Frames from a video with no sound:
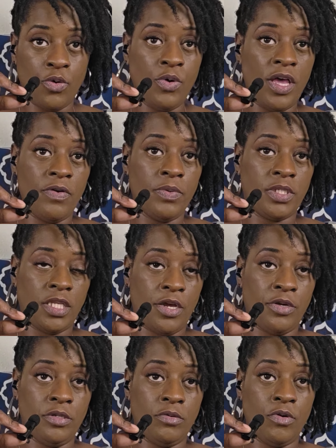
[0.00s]
or whoever's
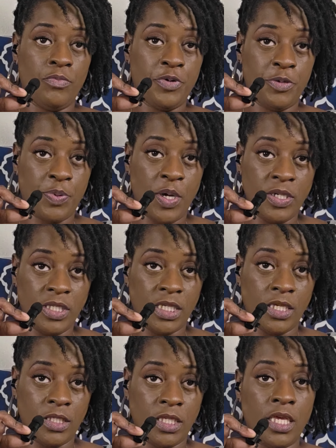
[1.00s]
hair you gonna put
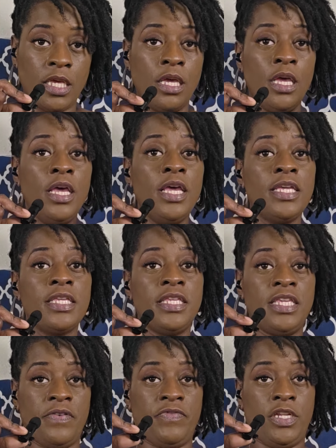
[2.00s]
ponytails in.
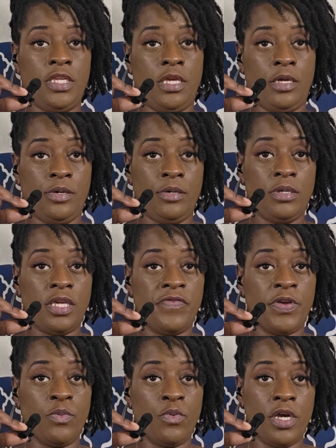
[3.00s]
Give it a year.
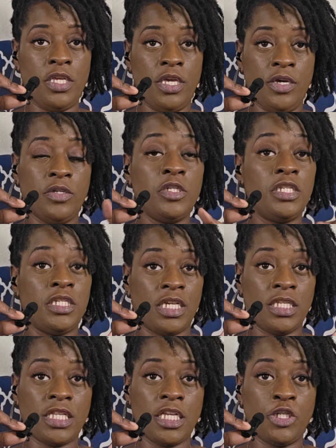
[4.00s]
Give it 1 year
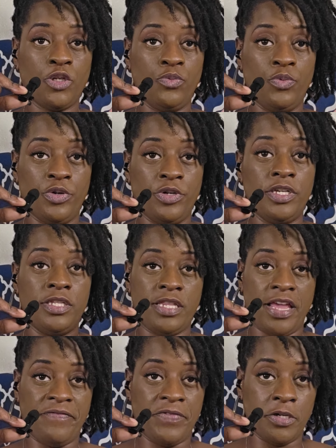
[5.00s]
just as you would
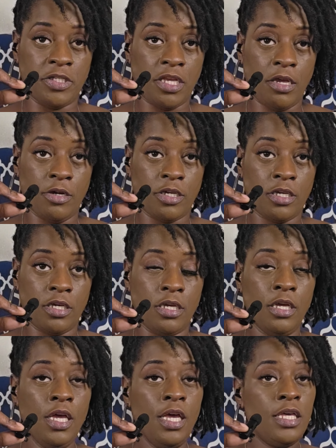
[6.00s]
that first
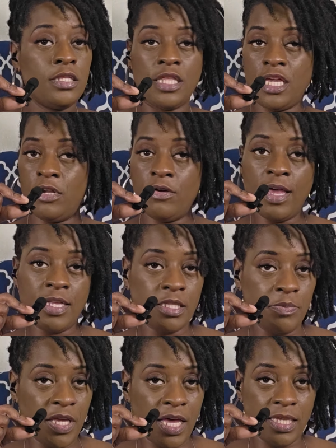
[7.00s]
haircut. They don't have
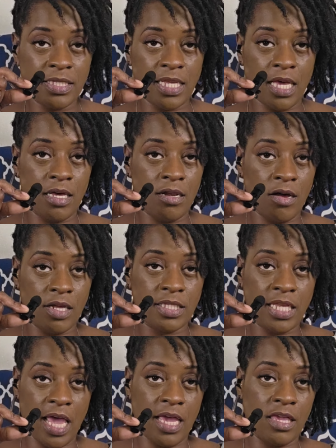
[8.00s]
to be outside all
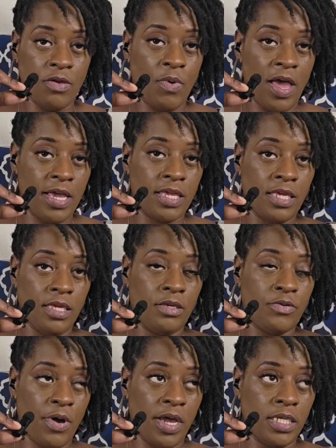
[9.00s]
tacky,
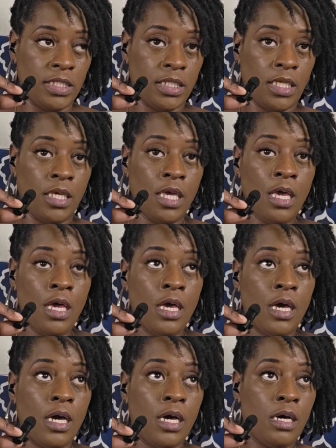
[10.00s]
wacky, crazy.
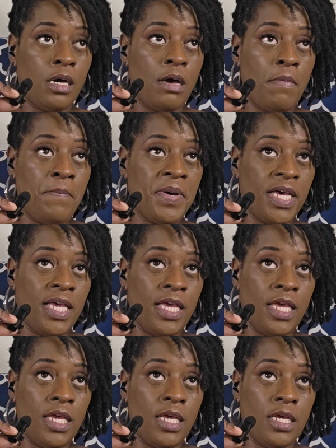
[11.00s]

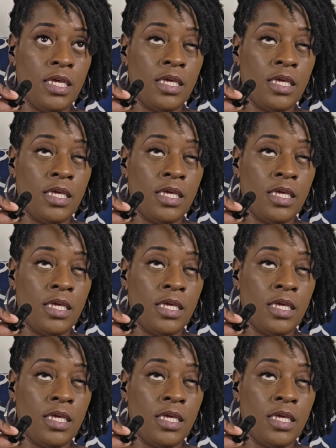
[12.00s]
But